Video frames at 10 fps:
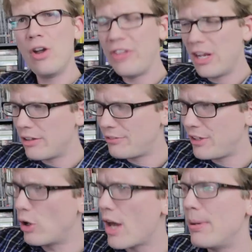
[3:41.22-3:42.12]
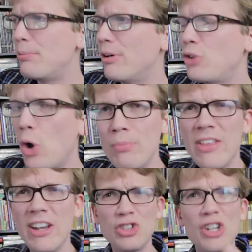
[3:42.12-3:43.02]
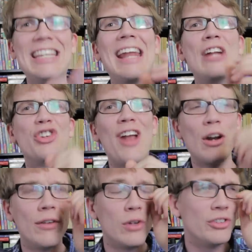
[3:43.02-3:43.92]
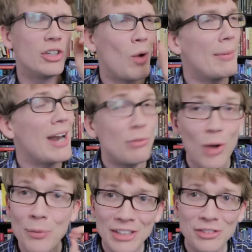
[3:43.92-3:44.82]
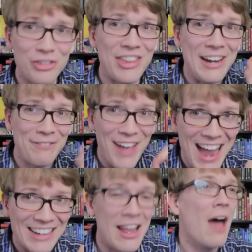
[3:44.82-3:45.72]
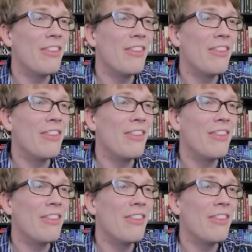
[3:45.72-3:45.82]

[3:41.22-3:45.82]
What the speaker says: note at the end of this video, a lot of people have told me that it's good to get out your anger every once in a while, but I've read research that, in fact,